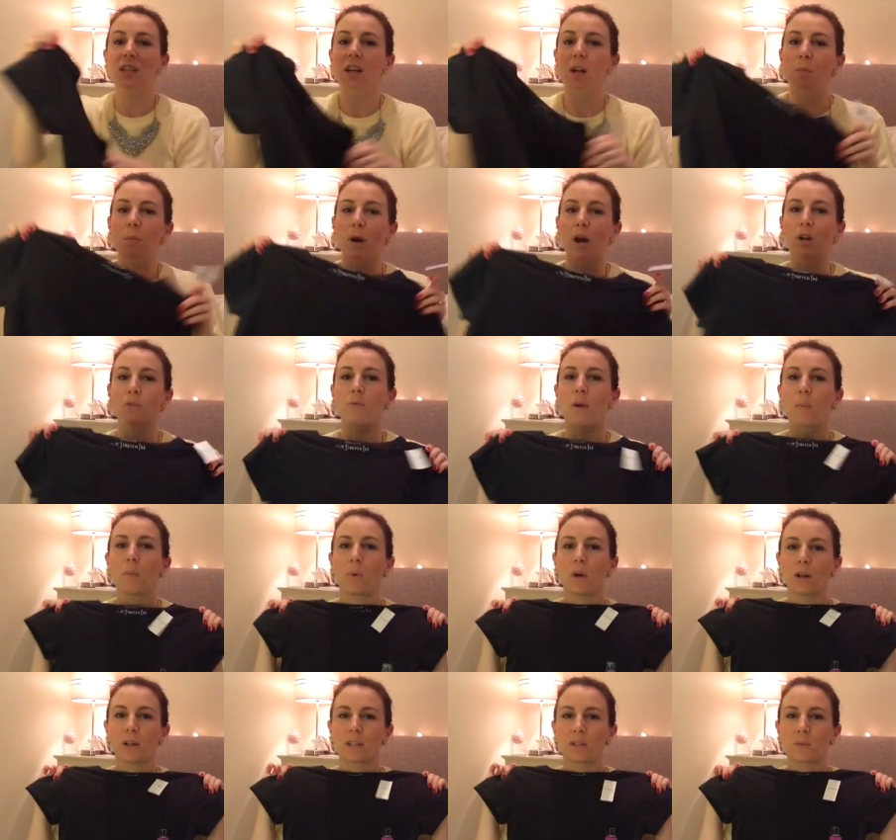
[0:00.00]
going to buy a red
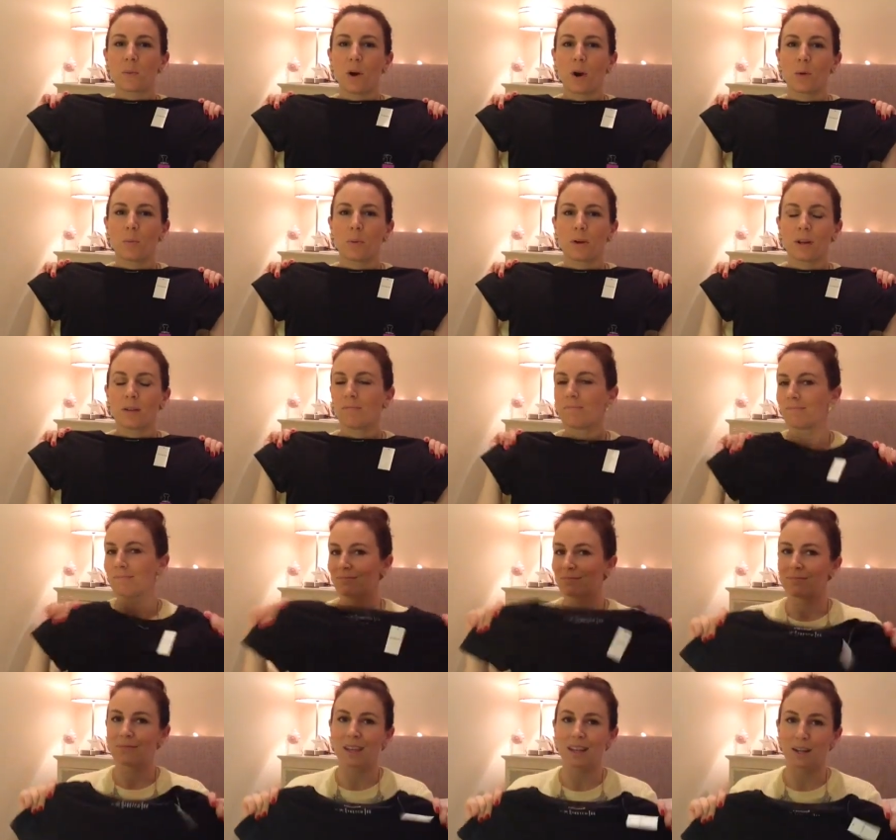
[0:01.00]
one as well, but
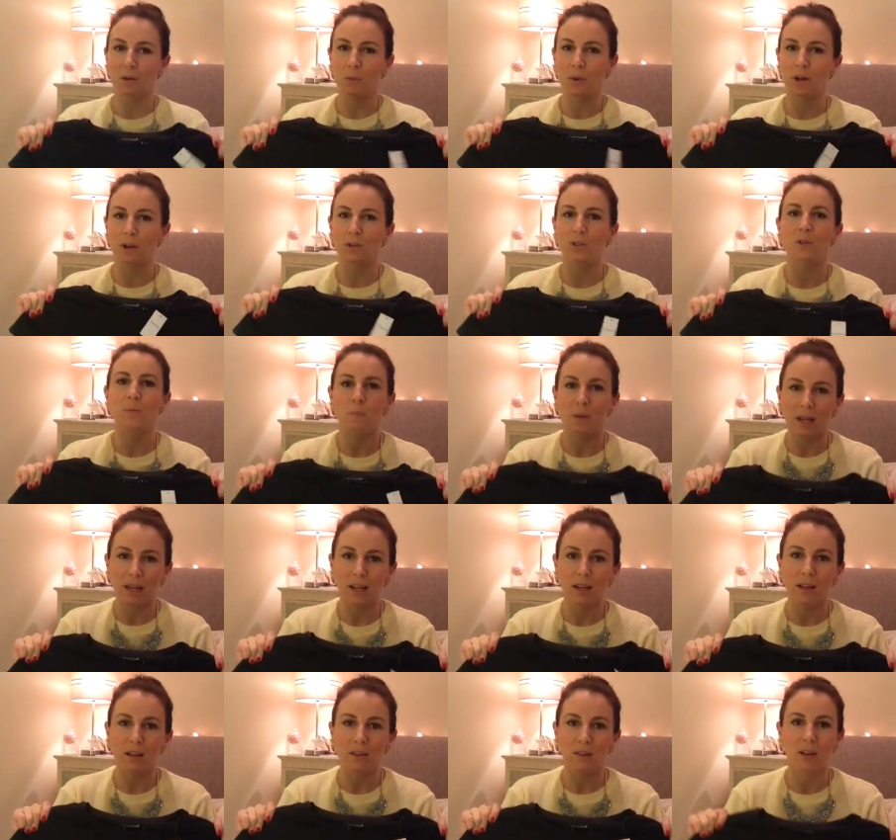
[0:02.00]
then it went on to
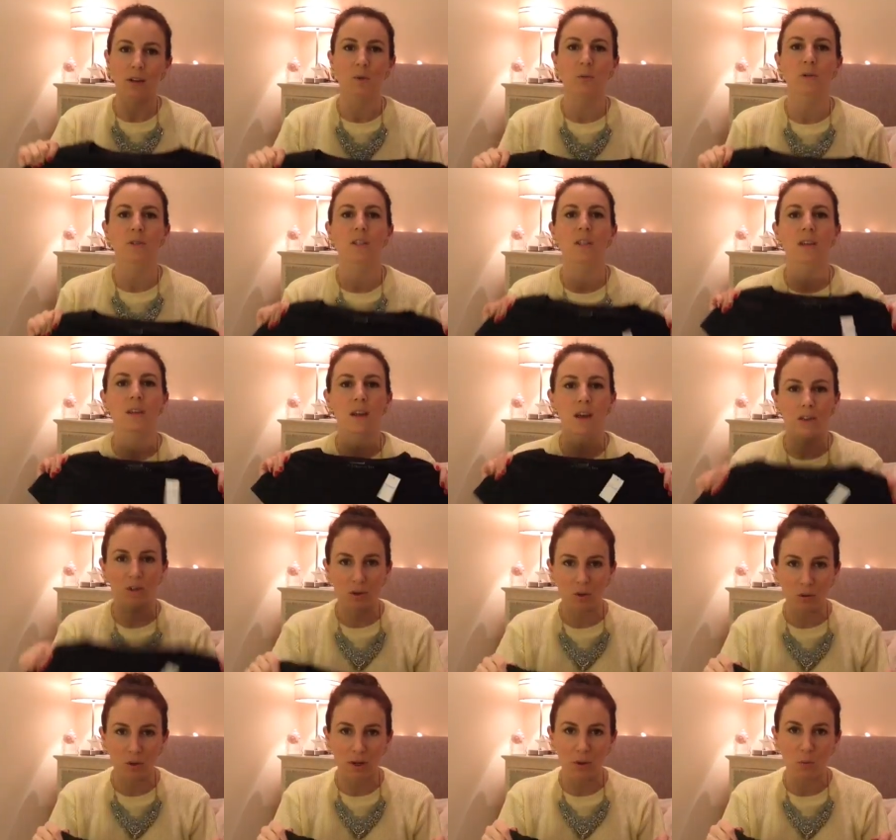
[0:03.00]
pink, then I wanted the other
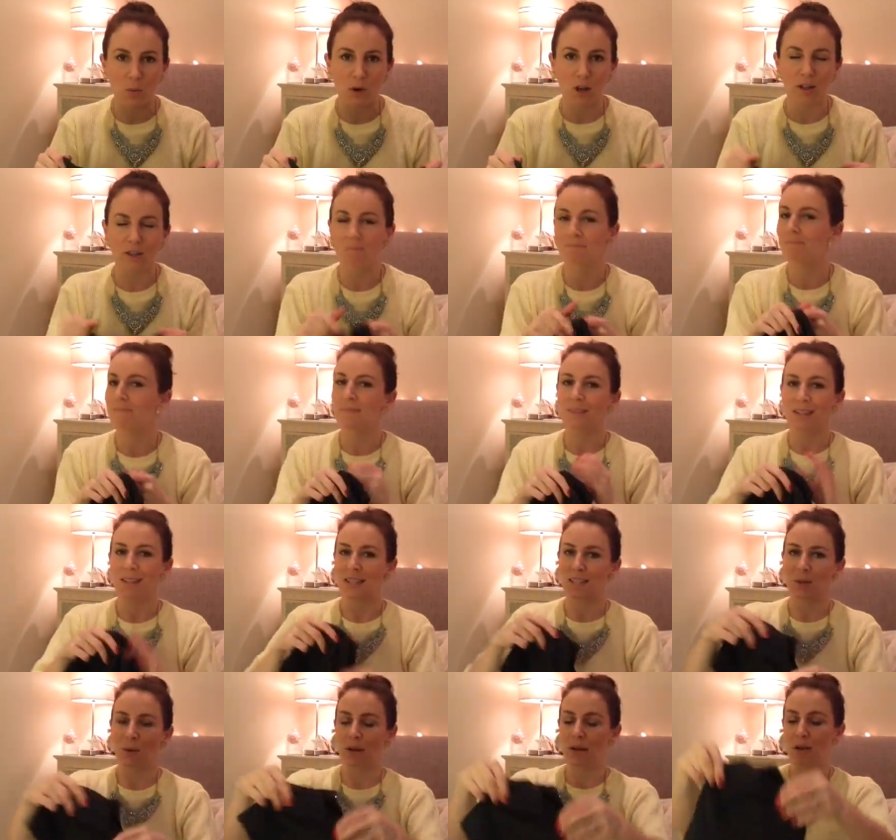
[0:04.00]
green one.
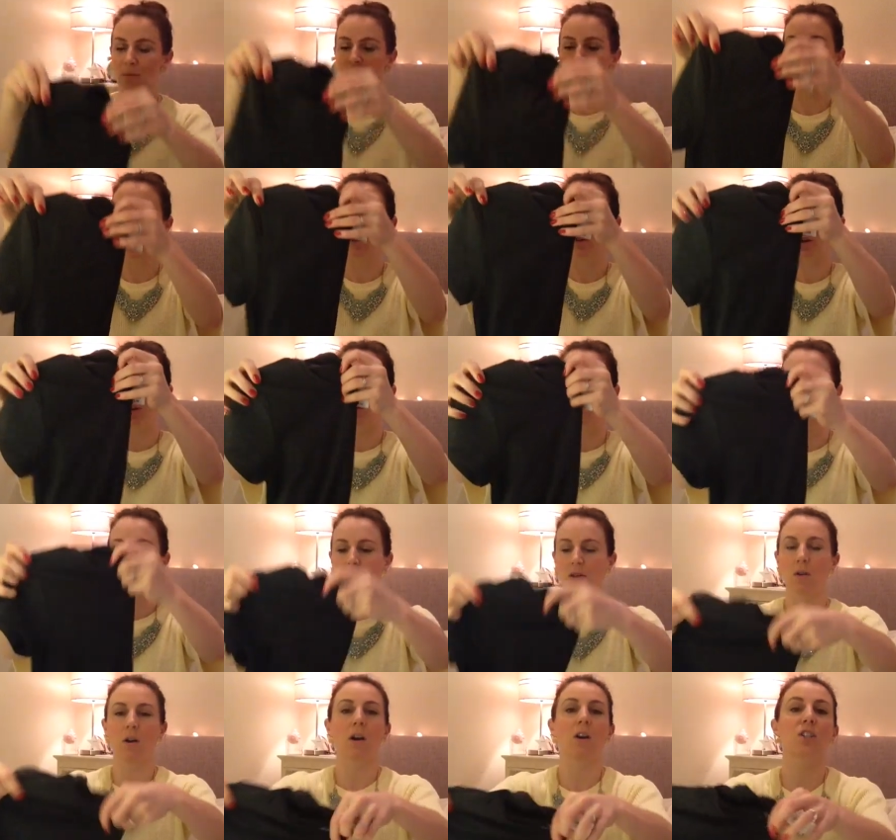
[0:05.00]
So I left it at those
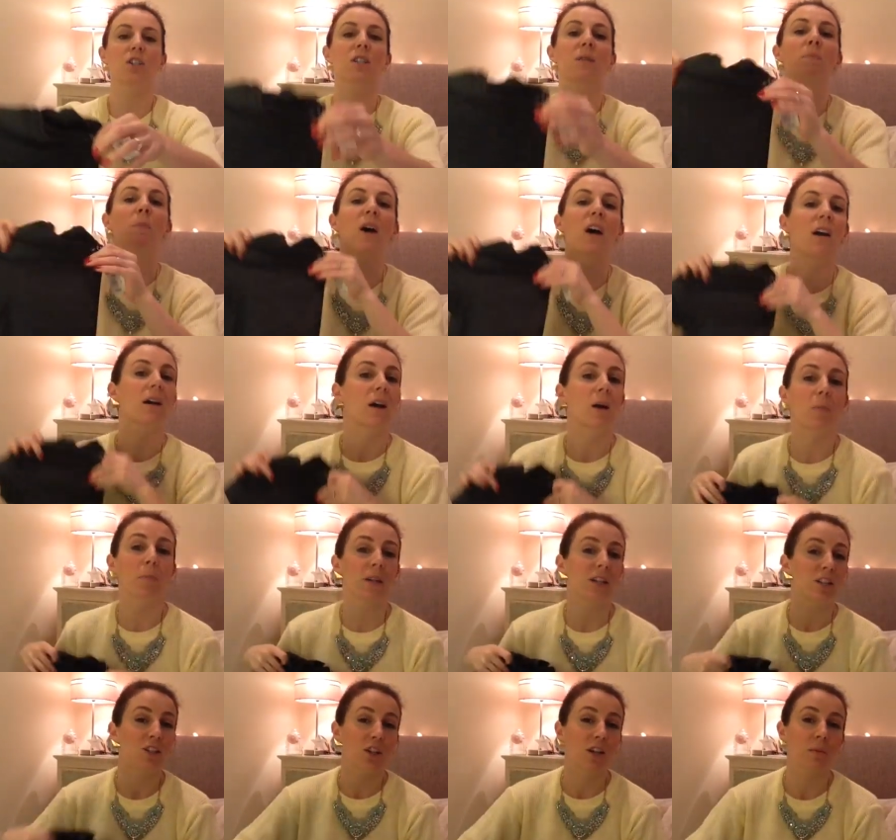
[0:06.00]
two. I just buy a couple
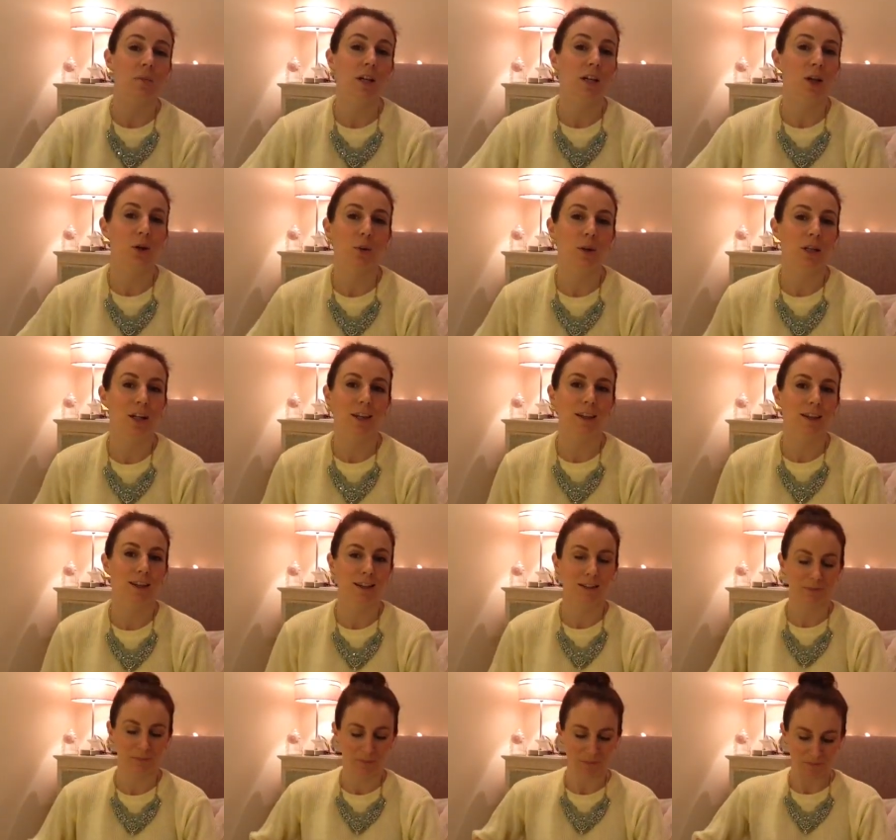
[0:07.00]
each time I go in, I
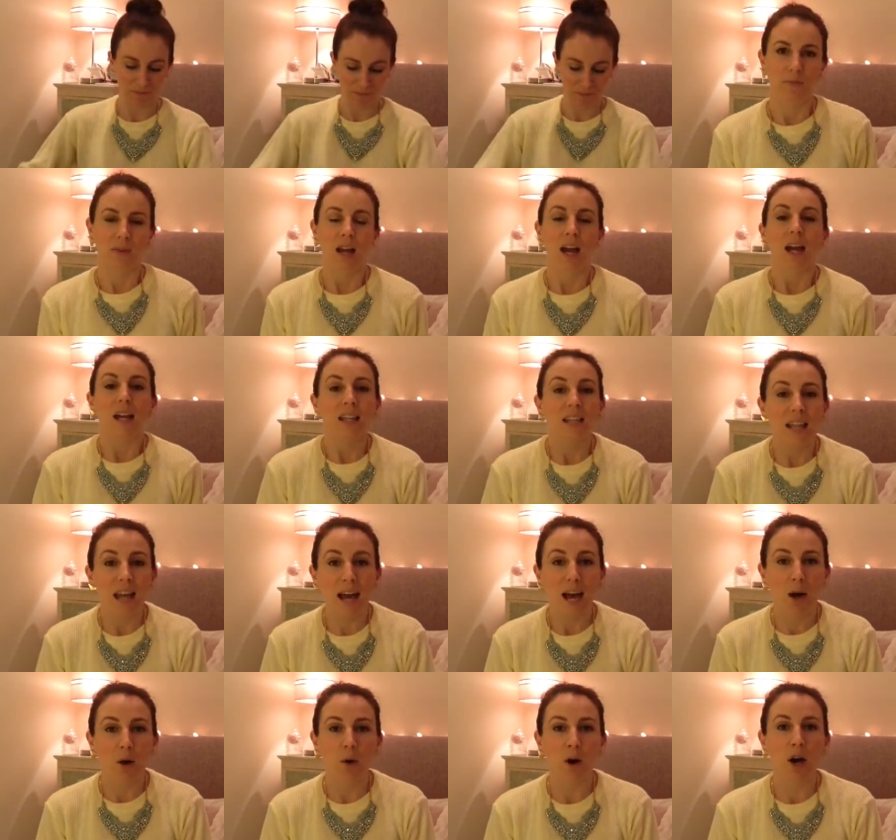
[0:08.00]
think.
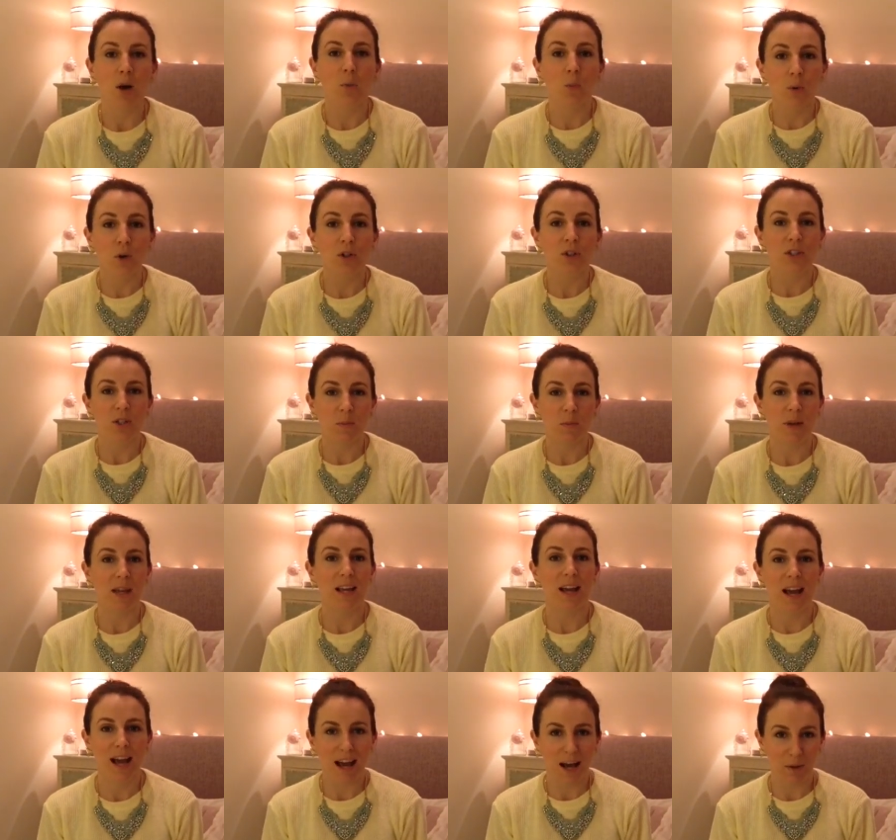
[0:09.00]
Now, I want to be
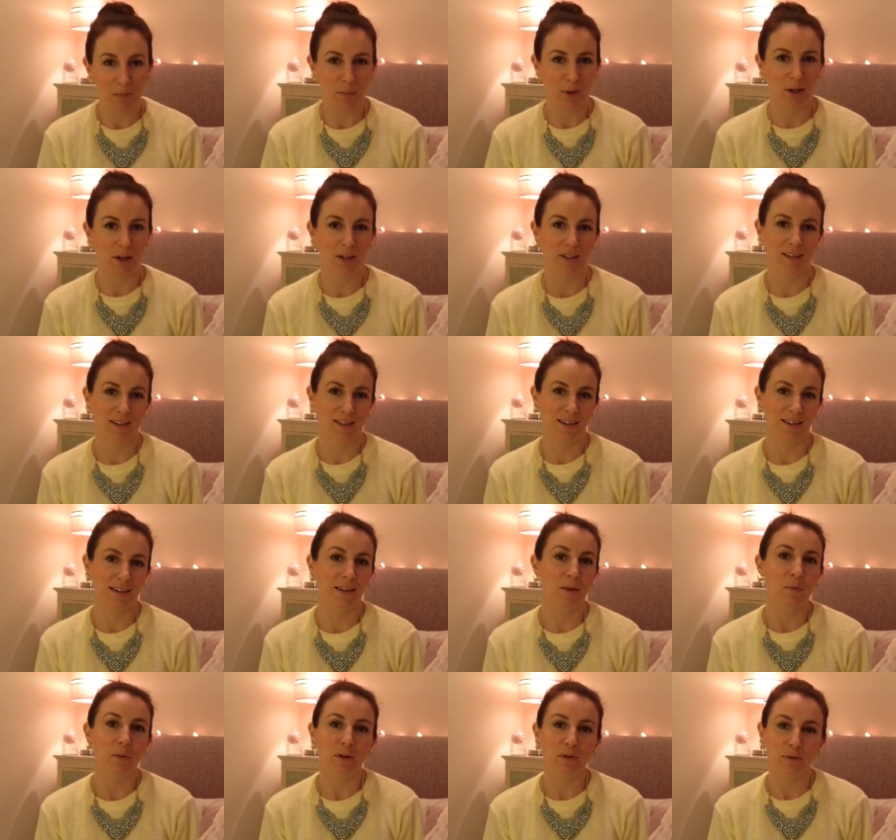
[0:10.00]
a hat person.
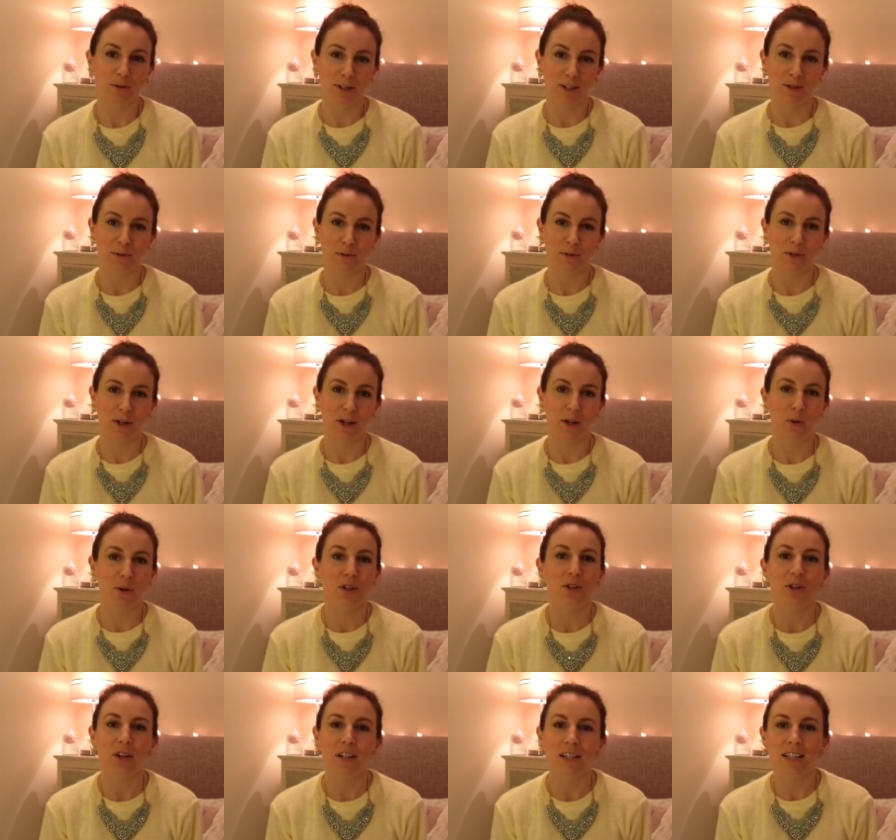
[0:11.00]
My friends will tell you. I
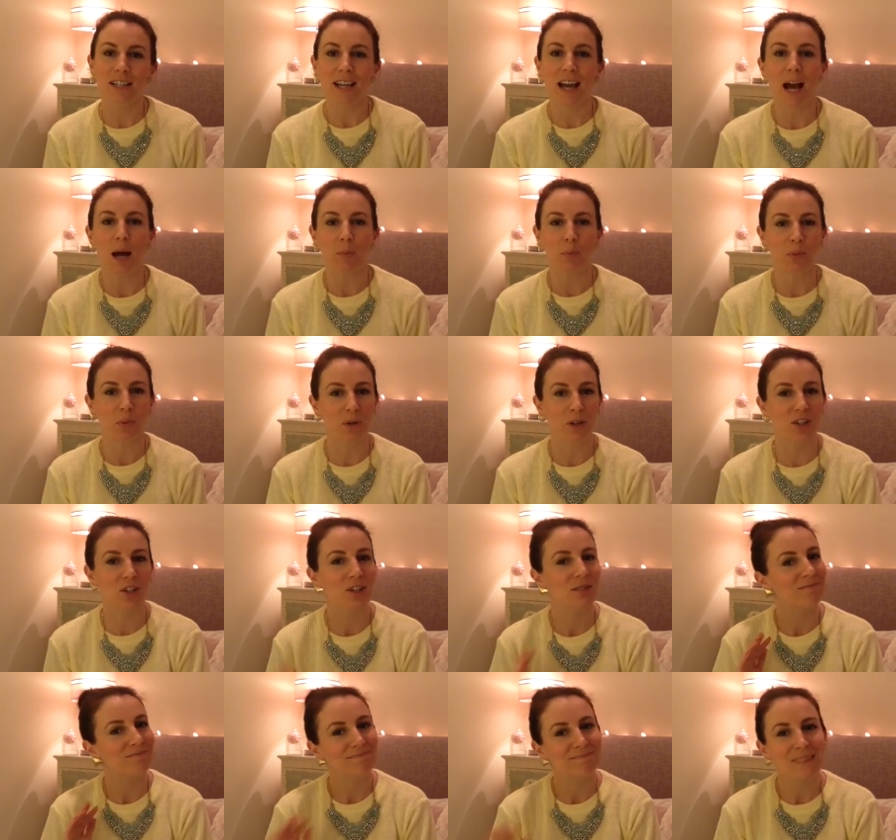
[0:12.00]
tried a cap, which